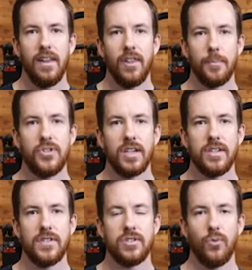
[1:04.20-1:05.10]
The
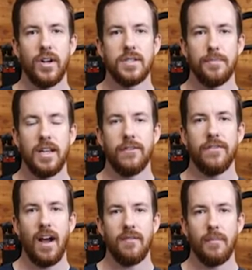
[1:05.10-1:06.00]
objective is to run as many
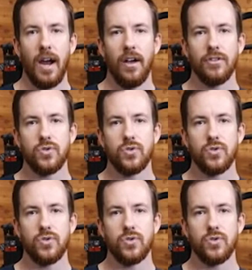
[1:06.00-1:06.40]
5-mile,